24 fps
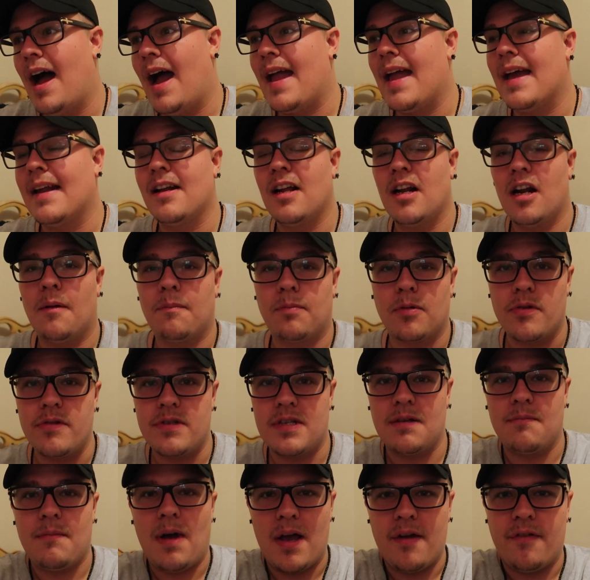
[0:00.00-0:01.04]
I ended up
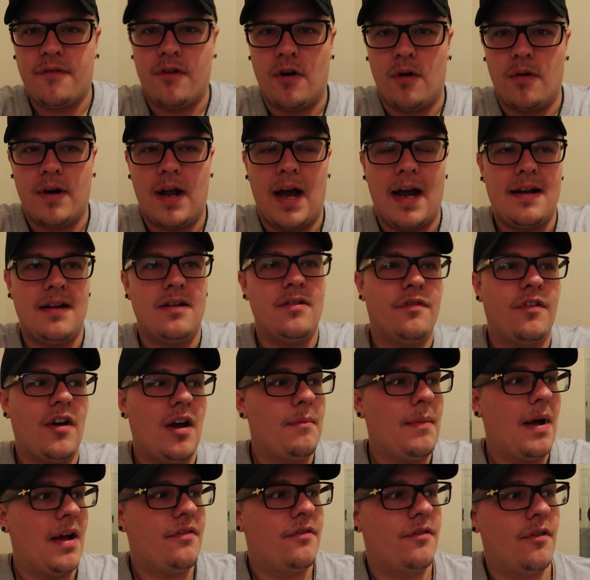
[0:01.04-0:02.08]
losing my phone. I didn't
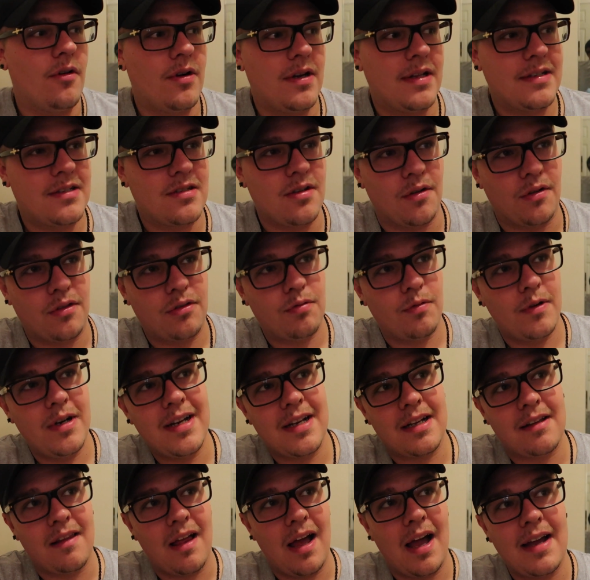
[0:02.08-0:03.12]
find my phone until 3
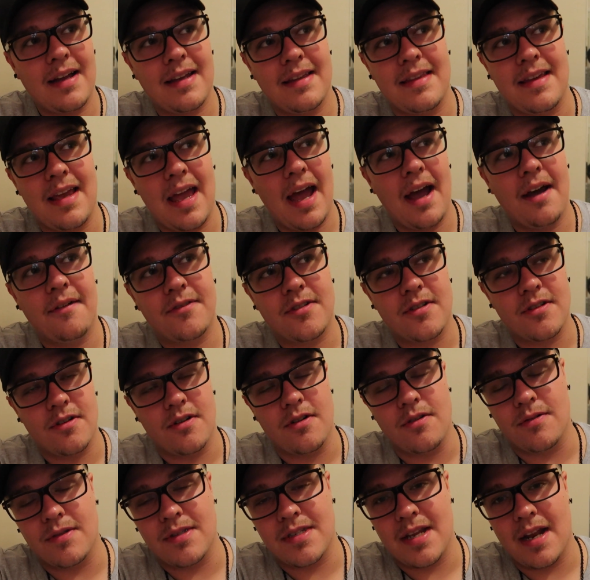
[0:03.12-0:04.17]
o'clock in the
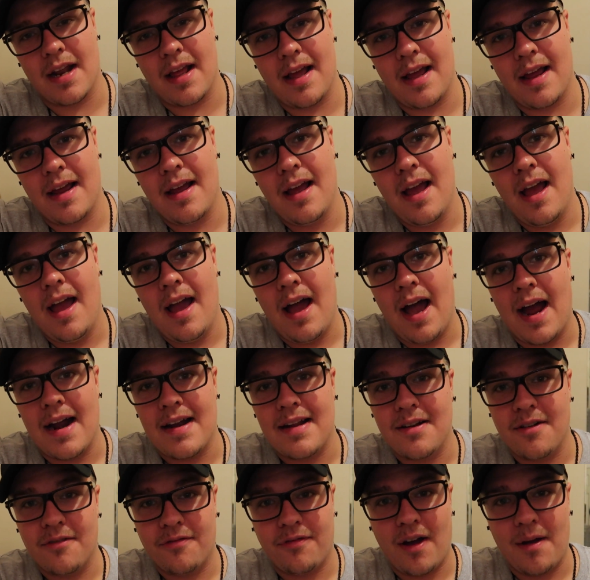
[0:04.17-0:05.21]
afternoon today. I
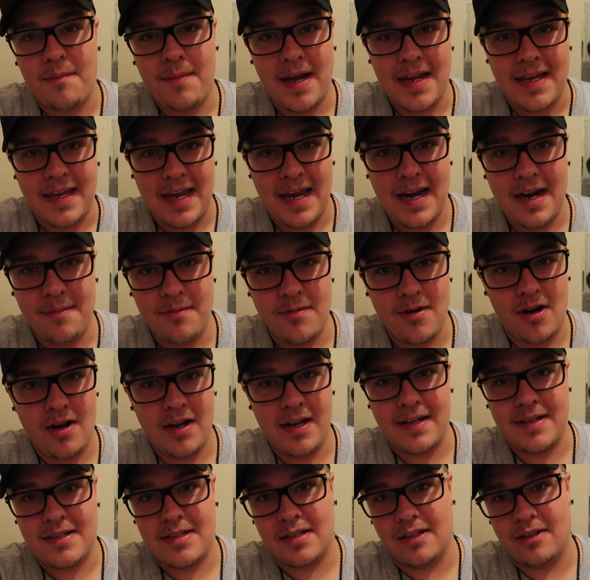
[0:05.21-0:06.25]
didn't find my camera
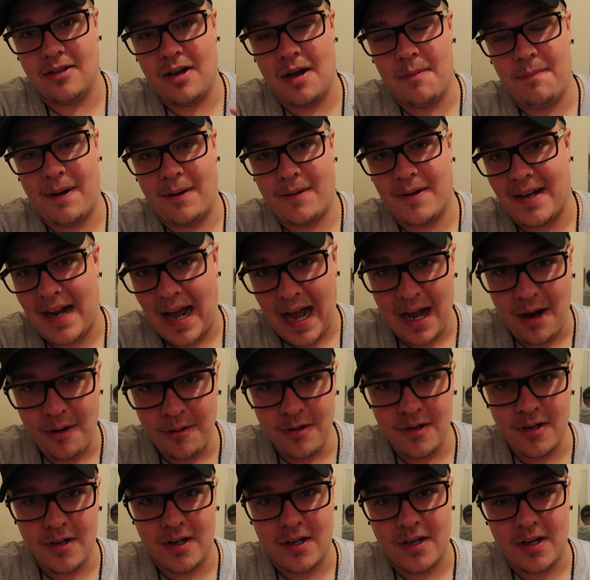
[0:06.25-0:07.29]
until about an
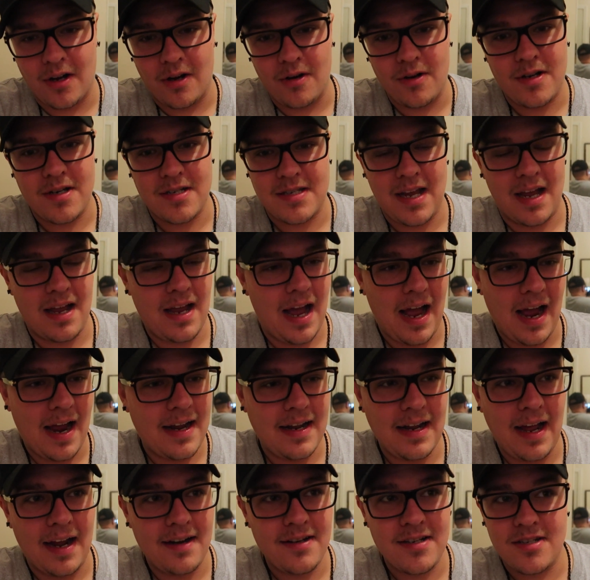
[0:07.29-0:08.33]
hour ago because I,
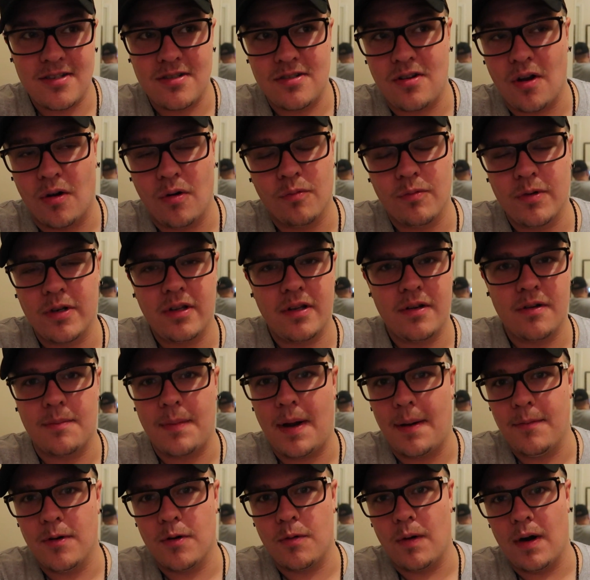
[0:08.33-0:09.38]
I, I just don't really
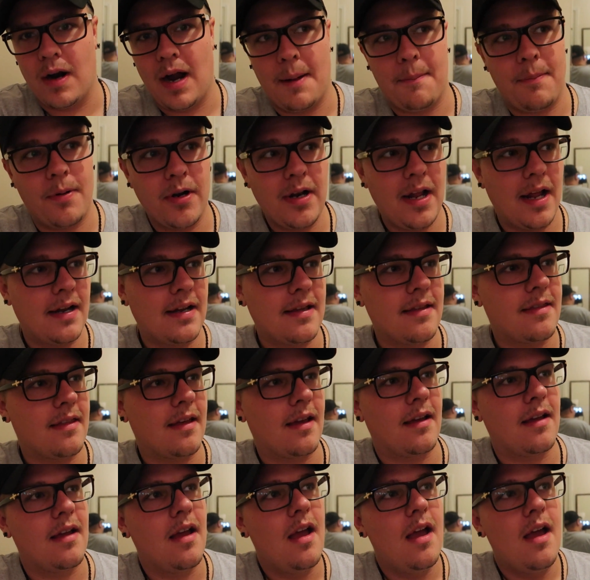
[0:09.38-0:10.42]
remember where I put
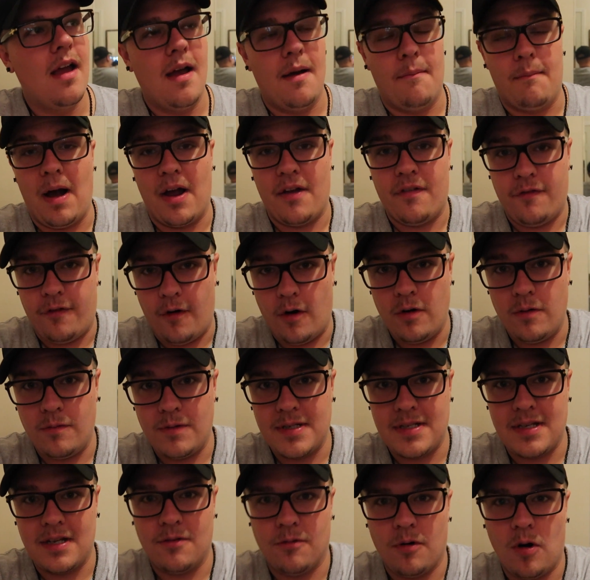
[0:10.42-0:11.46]
anything. My phone
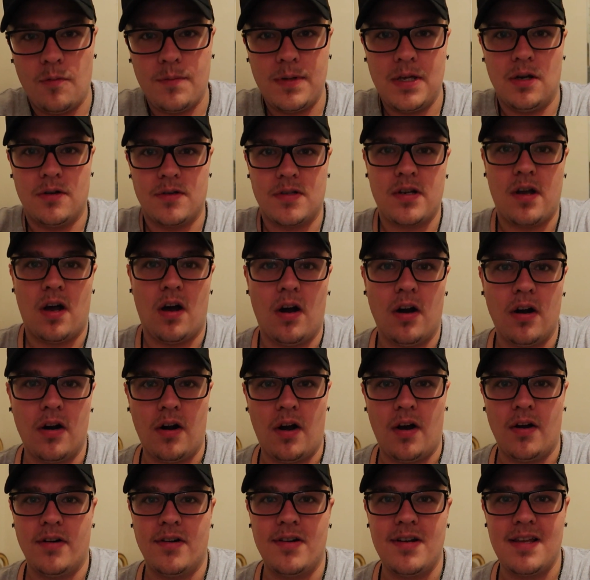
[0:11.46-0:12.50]
was in Romeo's
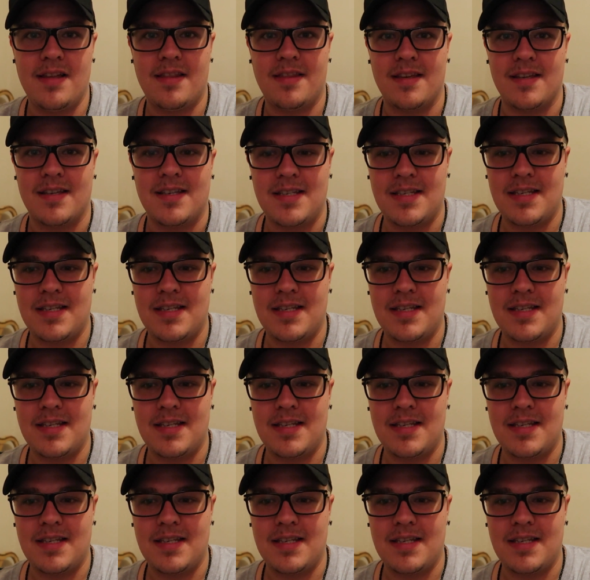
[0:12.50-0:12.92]
car underneath the